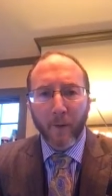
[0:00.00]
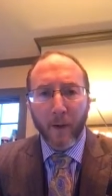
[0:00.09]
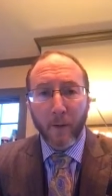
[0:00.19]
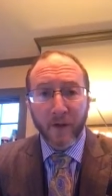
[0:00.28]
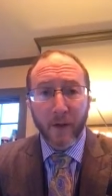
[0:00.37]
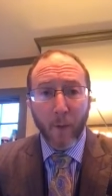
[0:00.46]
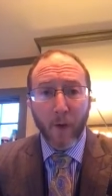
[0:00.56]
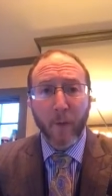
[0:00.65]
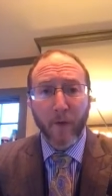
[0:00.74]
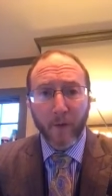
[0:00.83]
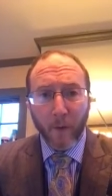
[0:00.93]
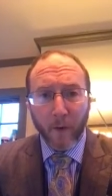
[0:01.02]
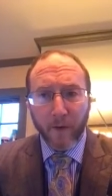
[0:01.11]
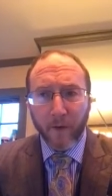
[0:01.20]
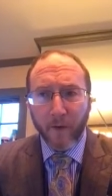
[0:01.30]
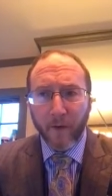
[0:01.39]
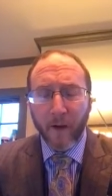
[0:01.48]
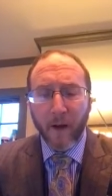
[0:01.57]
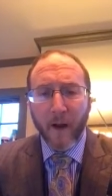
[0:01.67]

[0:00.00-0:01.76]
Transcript: published in multiple sclerosis.